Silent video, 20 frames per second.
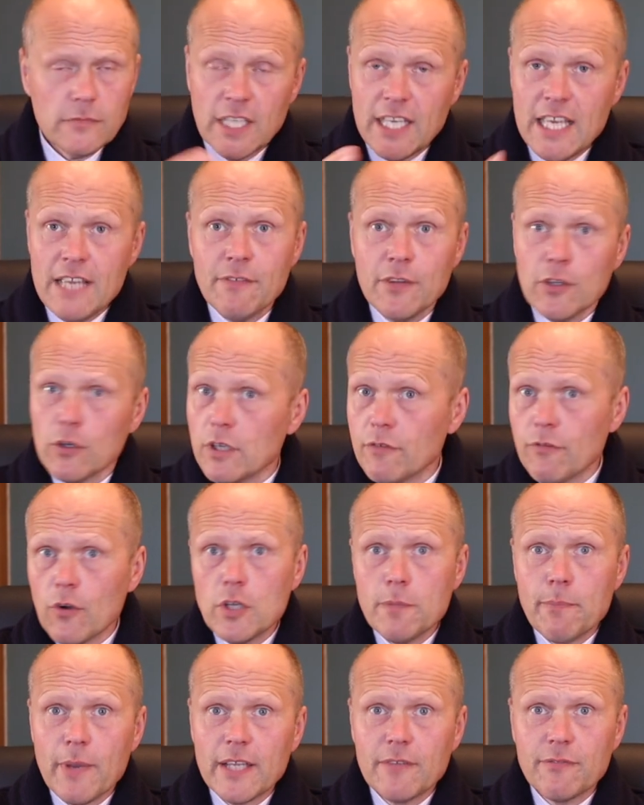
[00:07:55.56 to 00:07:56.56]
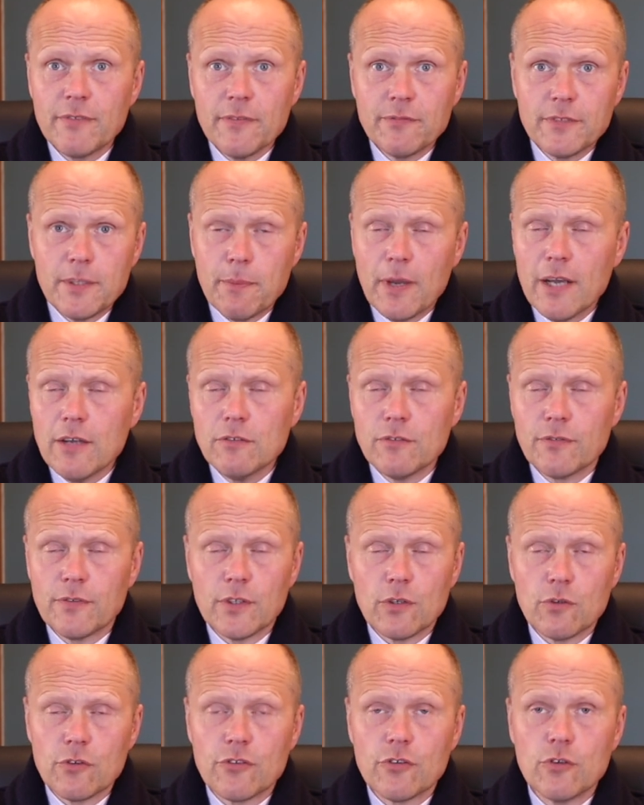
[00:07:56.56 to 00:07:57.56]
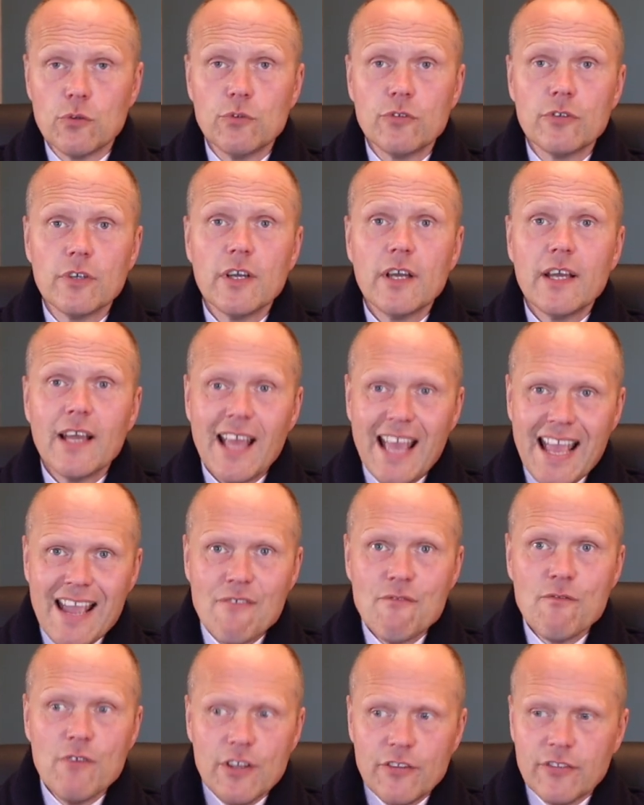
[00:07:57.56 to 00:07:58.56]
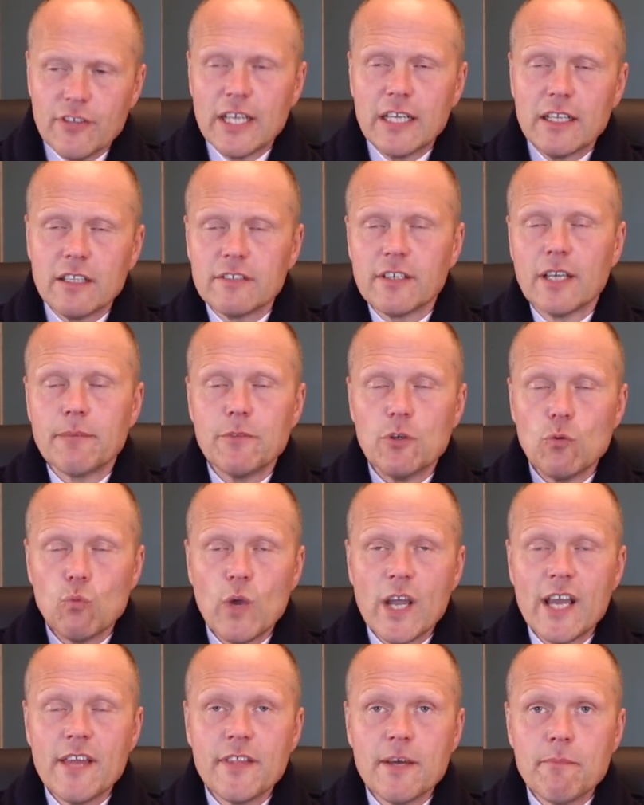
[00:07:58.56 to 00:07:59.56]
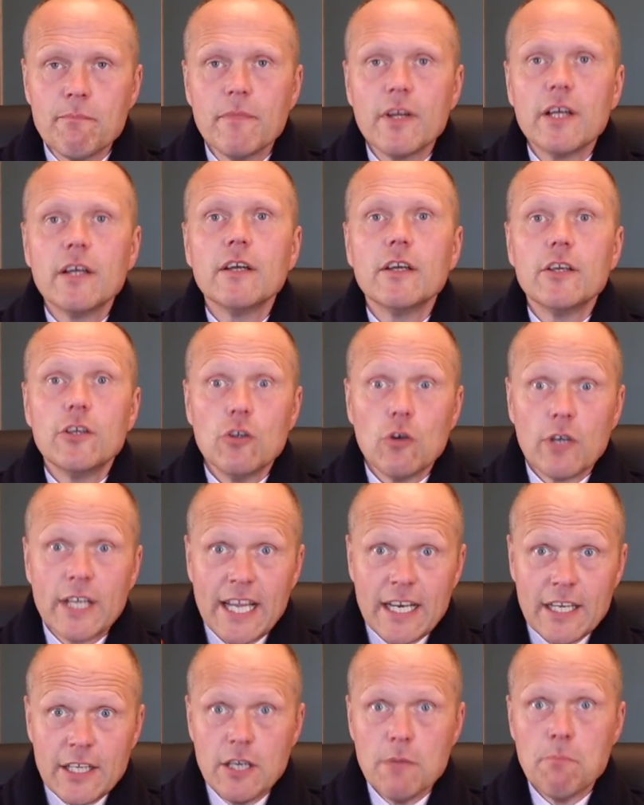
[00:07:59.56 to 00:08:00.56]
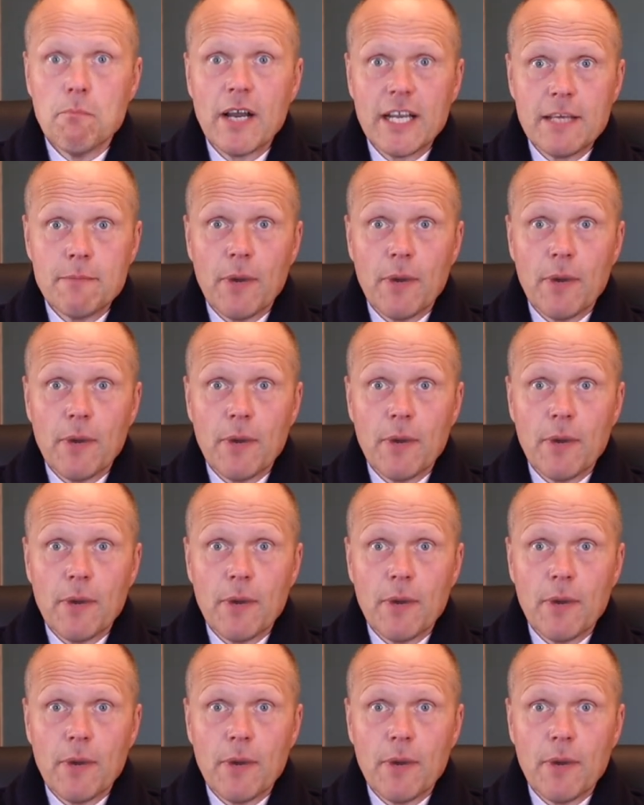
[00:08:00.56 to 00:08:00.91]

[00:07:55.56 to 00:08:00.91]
Even though you've only paid £50 for those shoes, every single time you wear them, you're getting your money